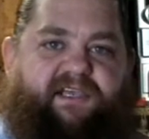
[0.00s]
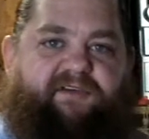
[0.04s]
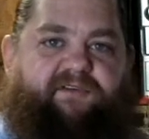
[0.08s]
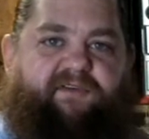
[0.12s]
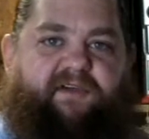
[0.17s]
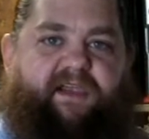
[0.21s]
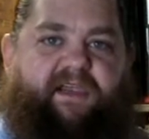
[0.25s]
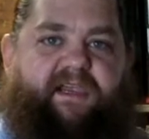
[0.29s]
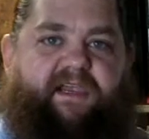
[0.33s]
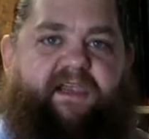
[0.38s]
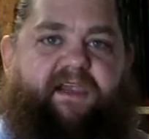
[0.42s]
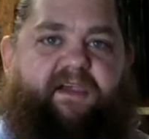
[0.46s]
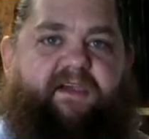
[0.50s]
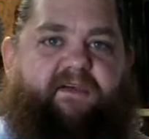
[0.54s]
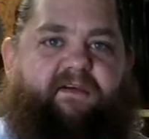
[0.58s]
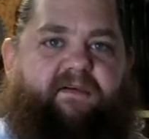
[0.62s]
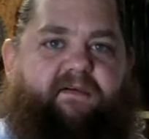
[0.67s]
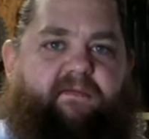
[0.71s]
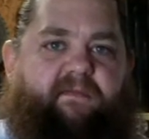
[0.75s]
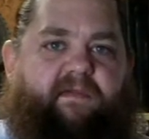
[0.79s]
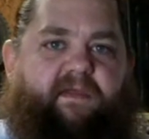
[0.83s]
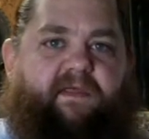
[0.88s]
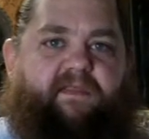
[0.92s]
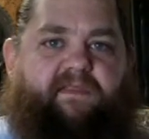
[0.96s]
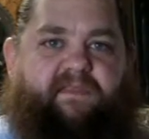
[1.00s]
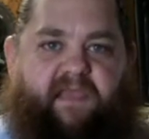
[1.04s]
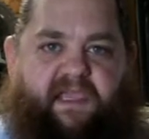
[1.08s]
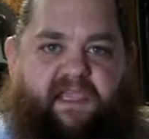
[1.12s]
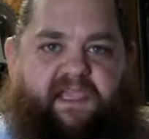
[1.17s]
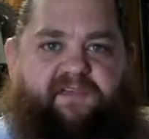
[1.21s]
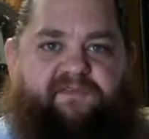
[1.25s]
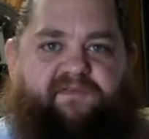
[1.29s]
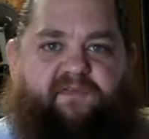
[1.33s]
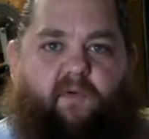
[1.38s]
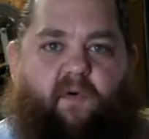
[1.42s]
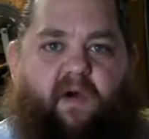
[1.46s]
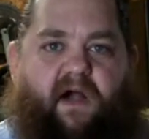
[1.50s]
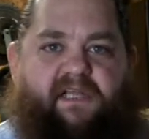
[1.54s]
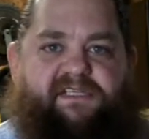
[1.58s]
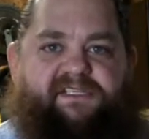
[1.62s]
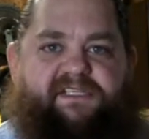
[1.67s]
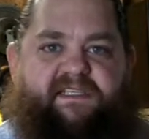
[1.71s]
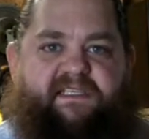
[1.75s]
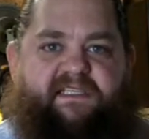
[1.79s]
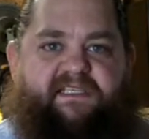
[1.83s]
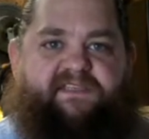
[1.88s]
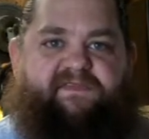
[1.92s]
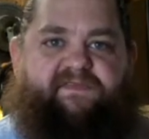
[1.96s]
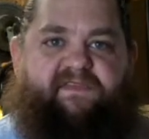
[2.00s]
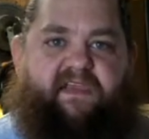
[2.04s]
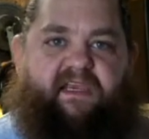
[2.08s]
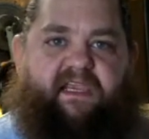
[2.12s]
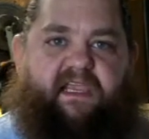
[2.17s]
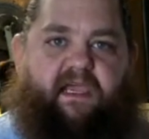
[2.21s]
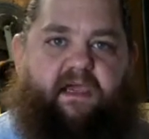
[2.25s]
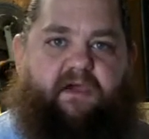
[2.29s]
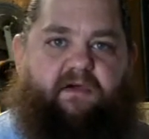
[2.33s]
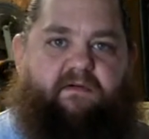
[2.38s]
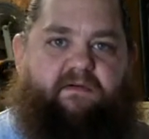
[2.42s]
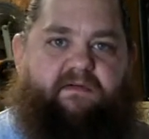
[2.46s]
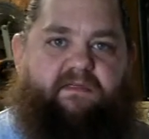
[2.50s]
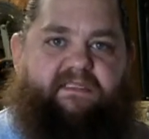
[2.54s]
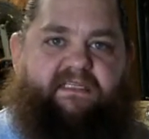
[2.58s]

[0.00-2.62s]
Greek here. Thank you for watching this video.